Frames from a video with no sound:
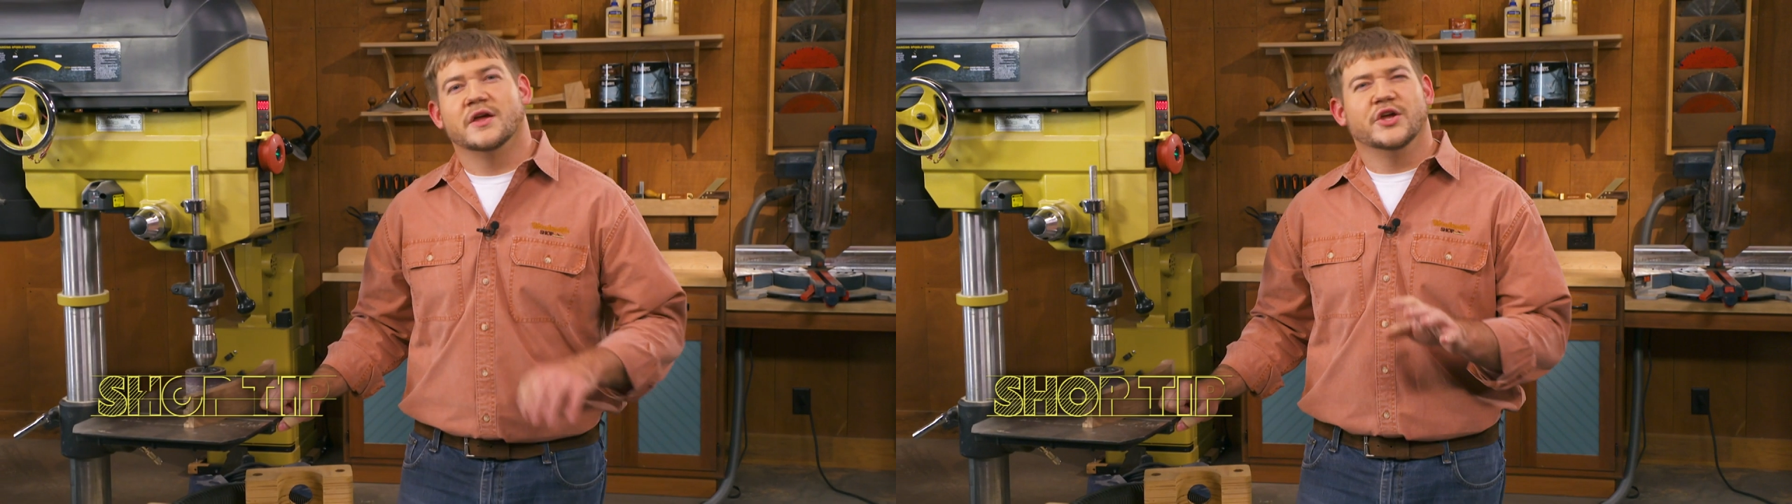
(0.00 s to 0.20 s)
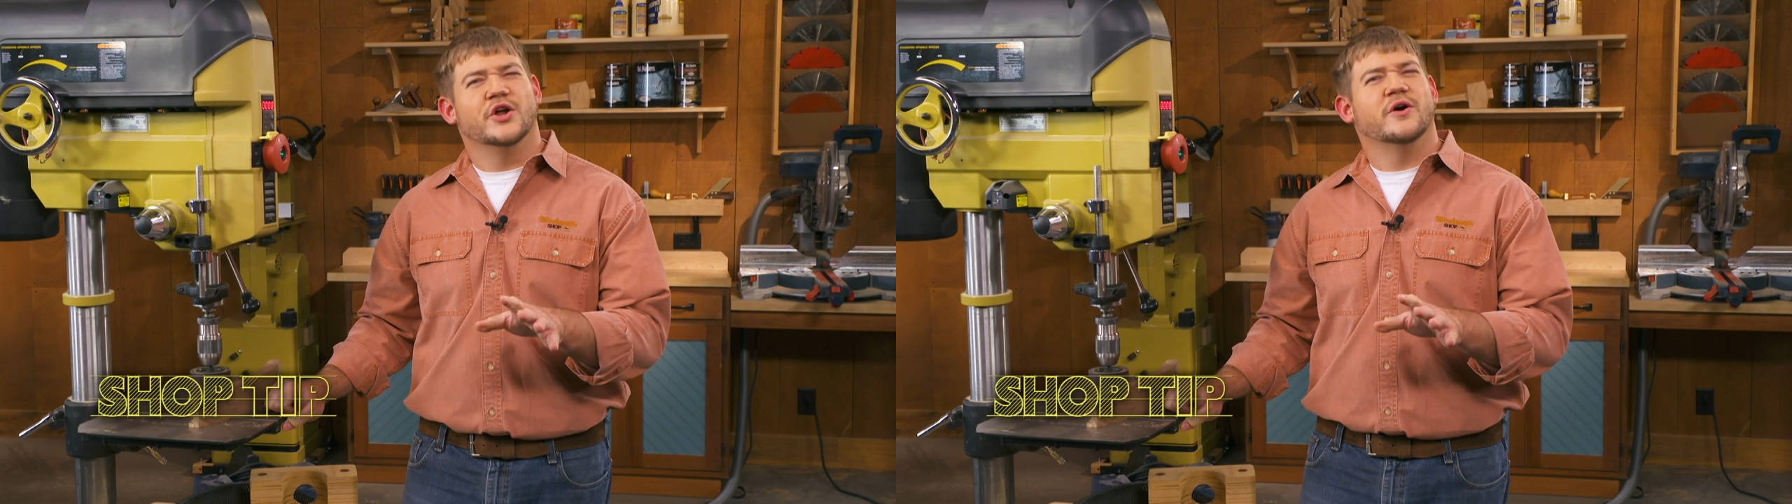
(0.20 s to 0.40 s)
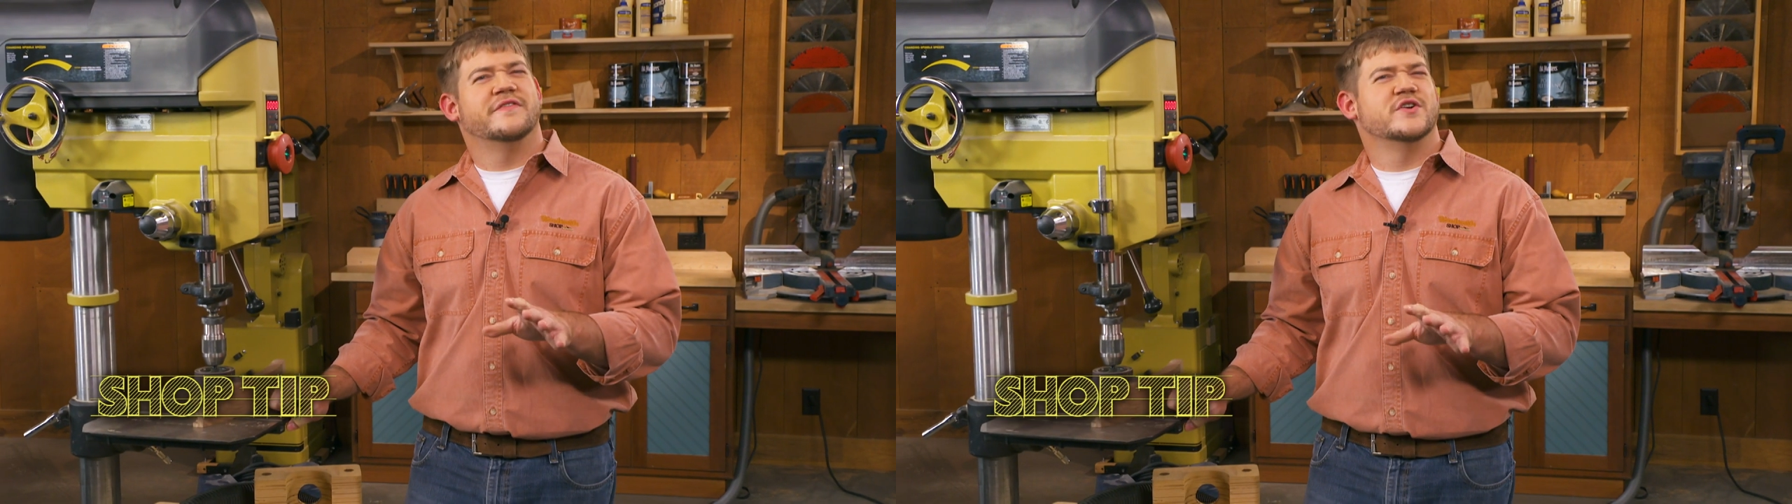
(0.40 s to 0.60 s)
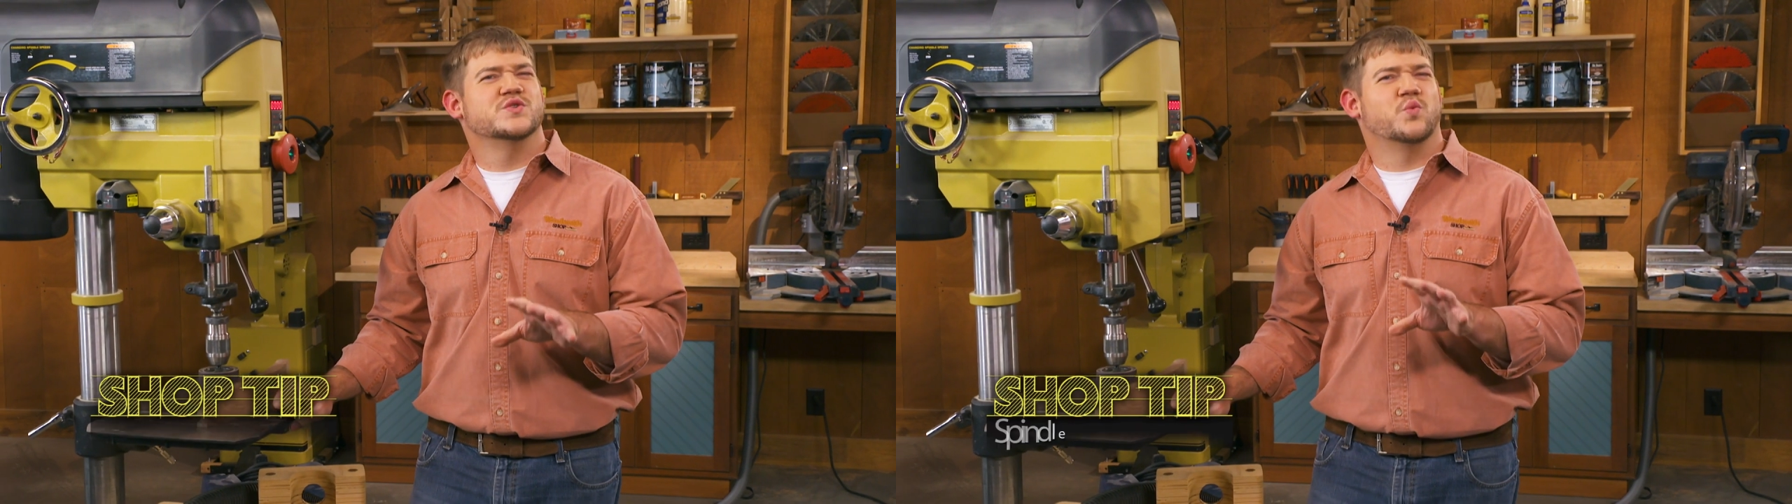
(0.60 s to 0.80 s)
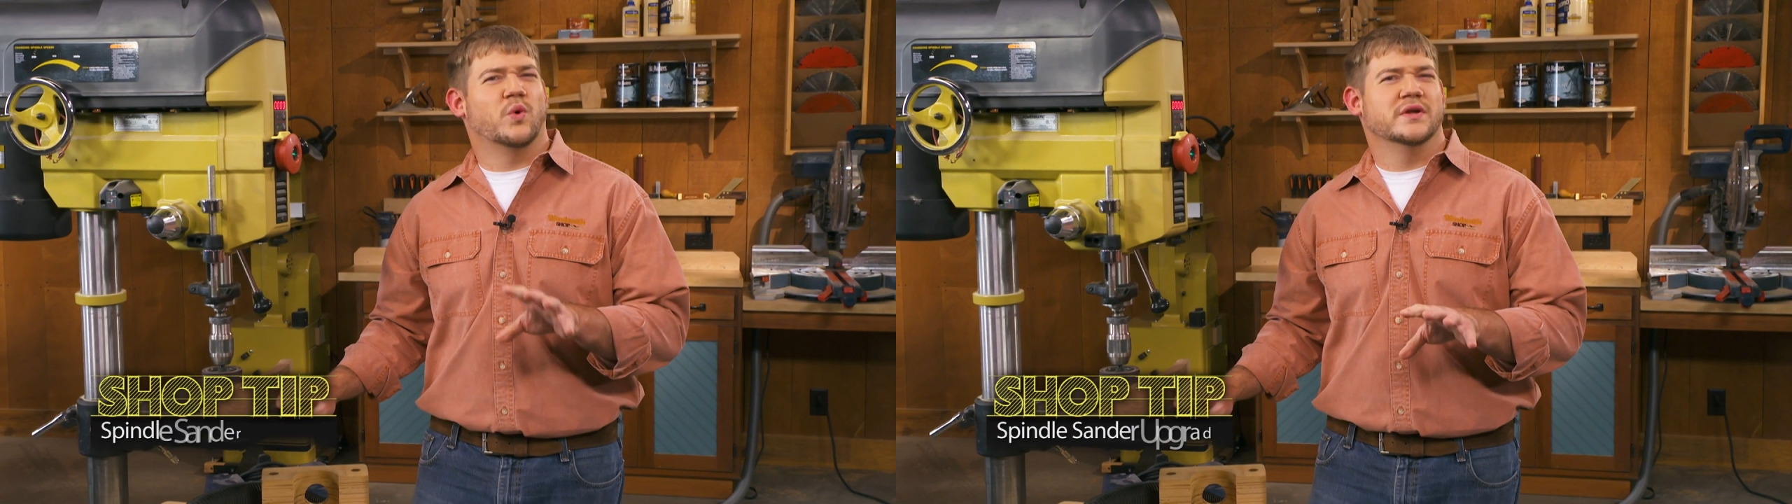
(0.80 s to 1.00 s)
You know, if
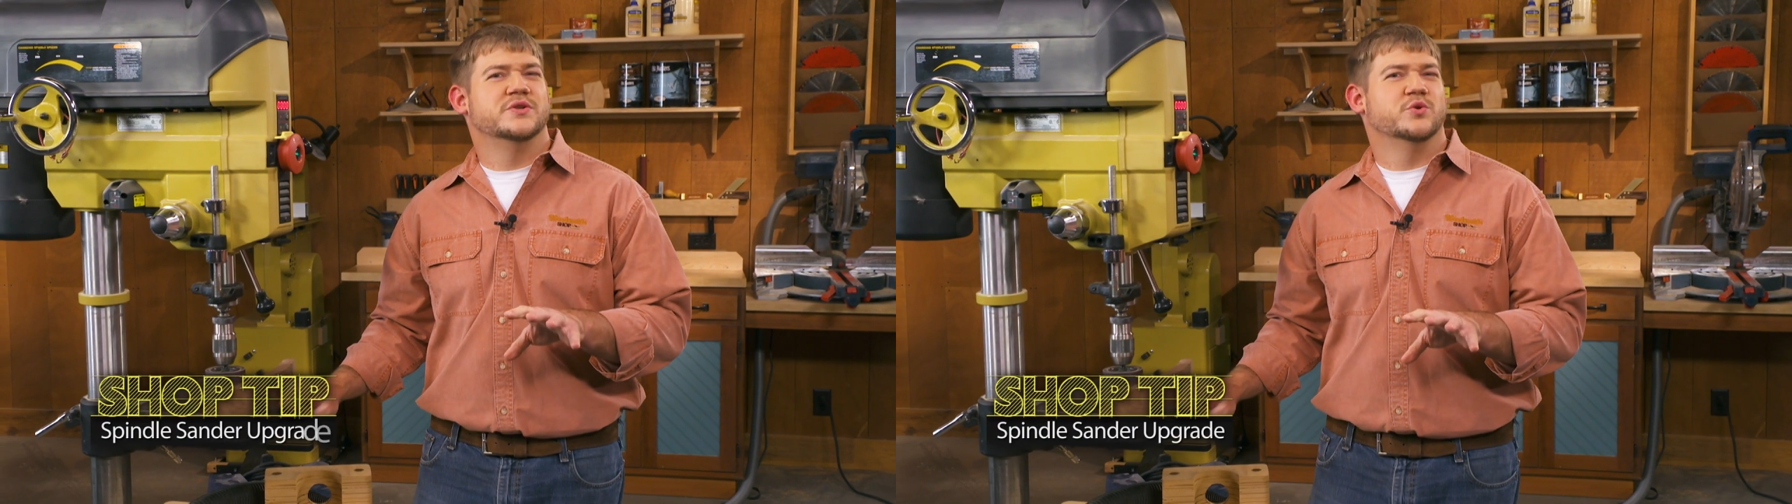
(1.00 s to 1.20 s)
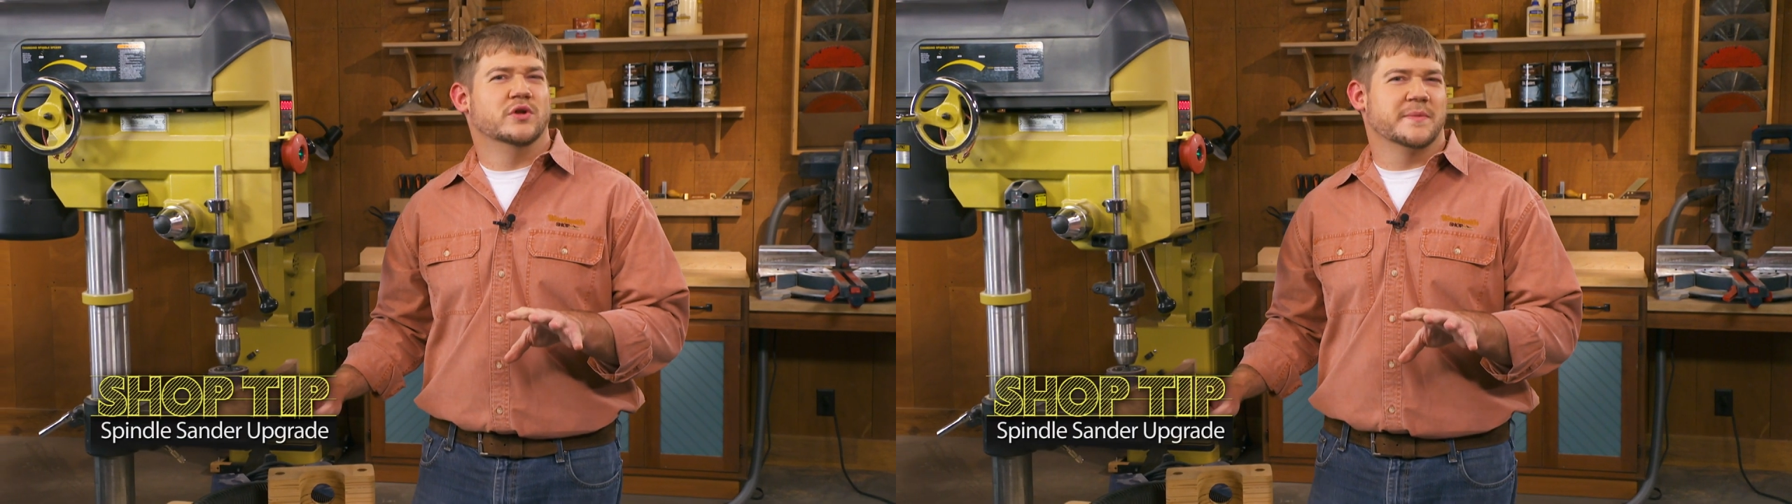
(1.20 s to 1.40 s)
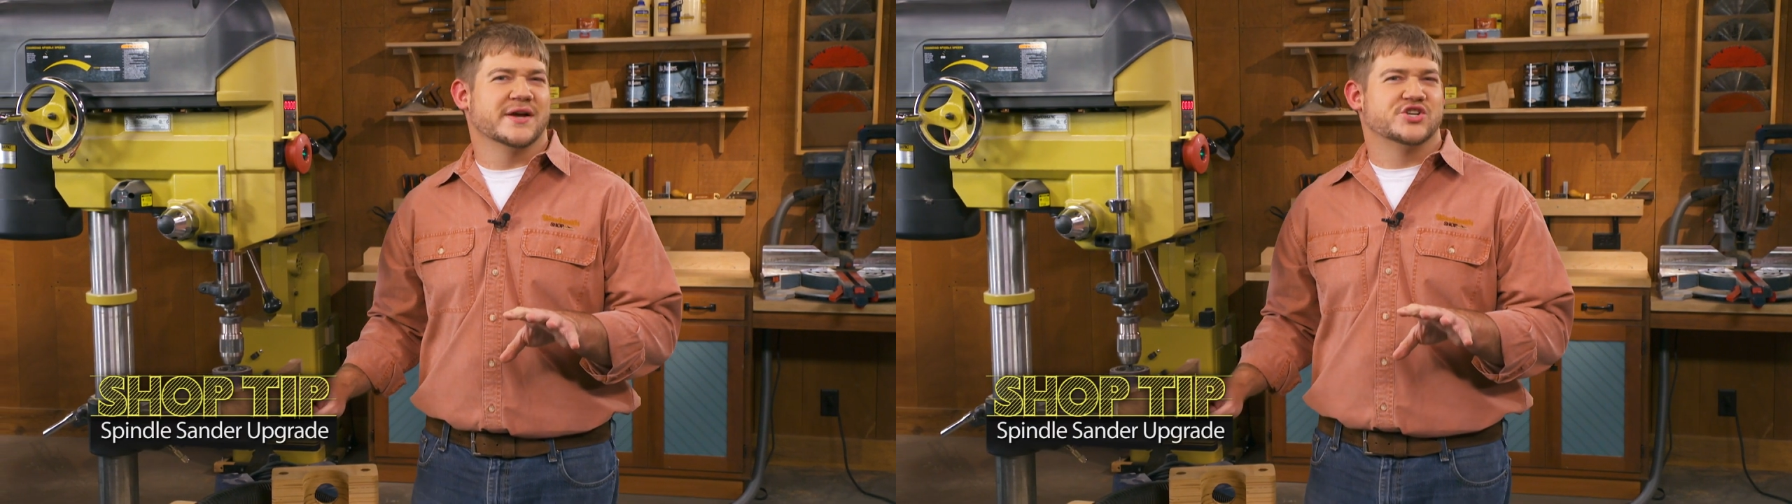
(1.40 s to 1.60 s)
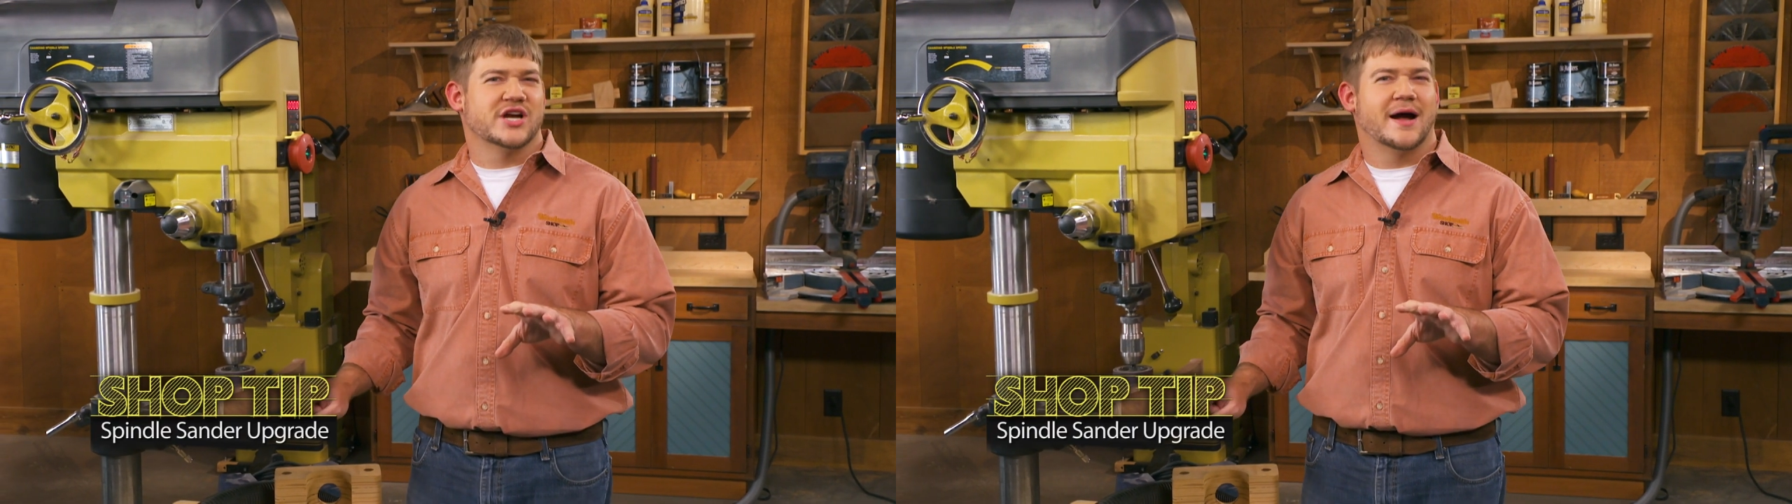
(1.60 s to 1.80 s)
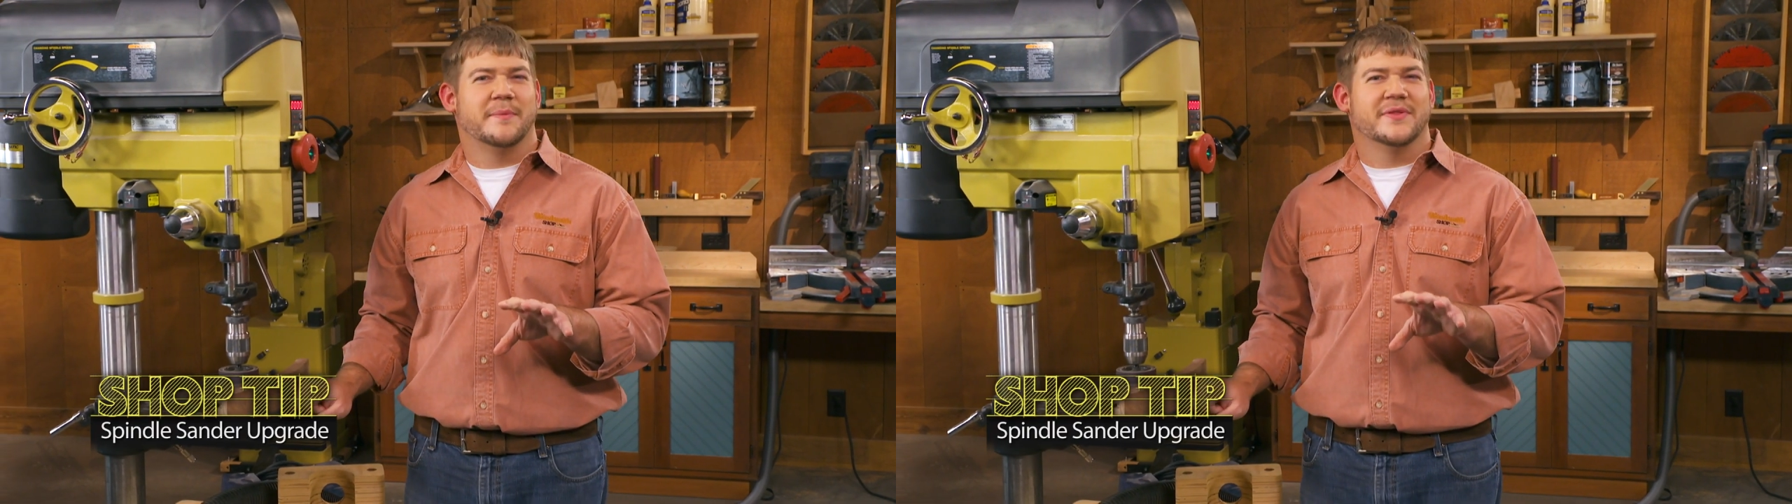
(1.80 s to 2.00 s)
there's one tool in my
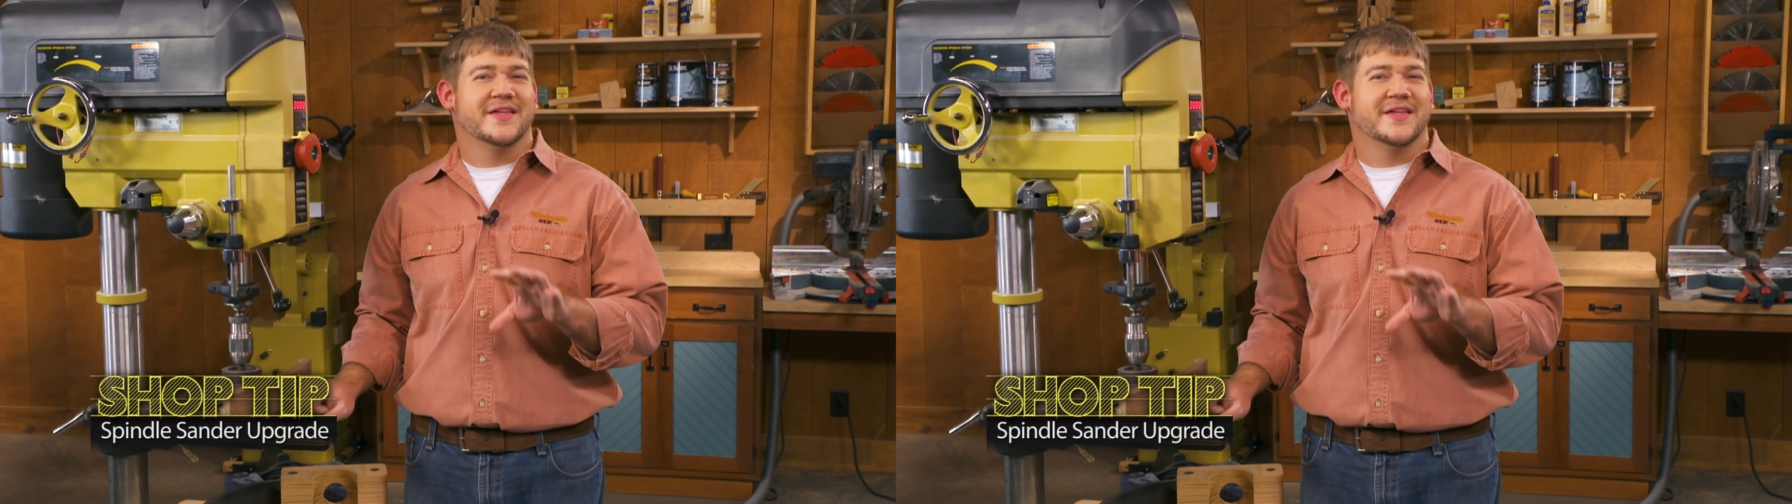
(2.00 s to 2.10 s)
shop